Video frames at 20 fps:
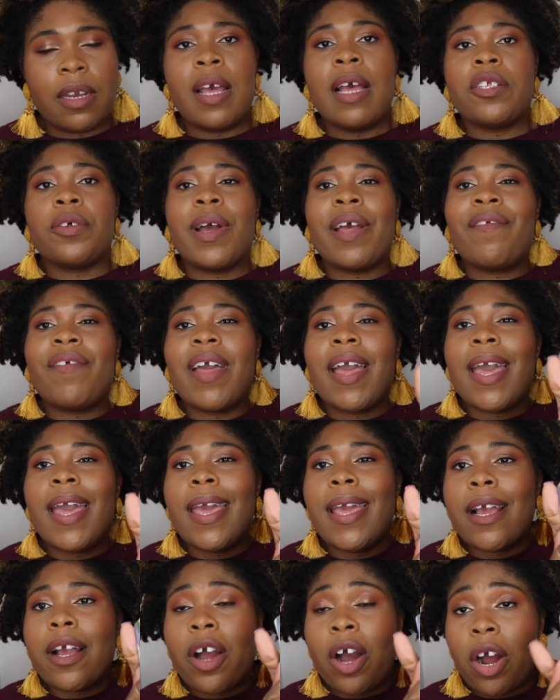So I have
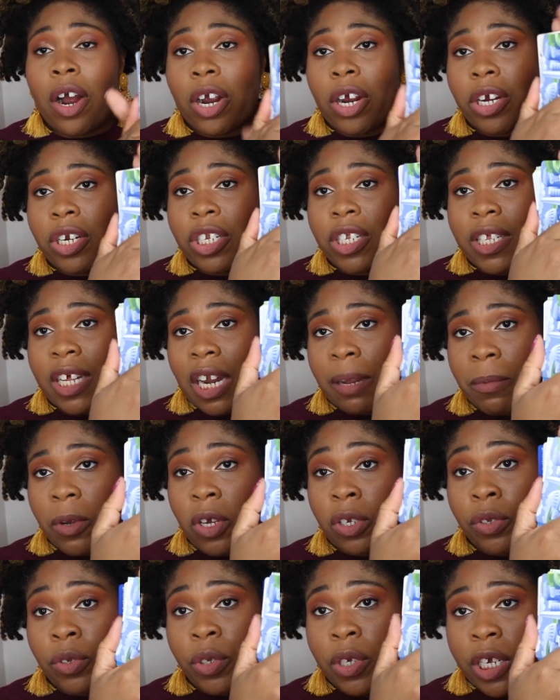8 cards that I'm
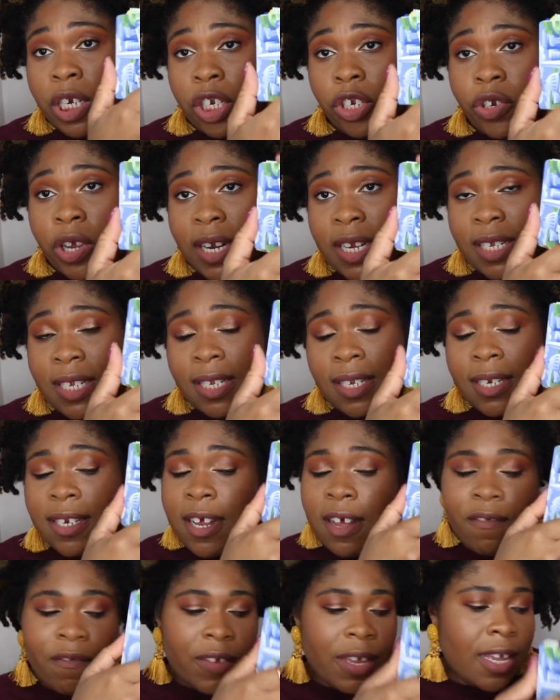also going to try to
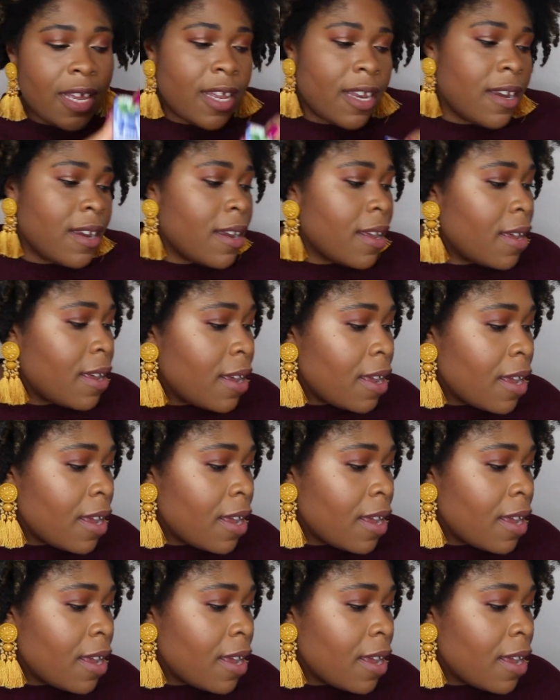stuff in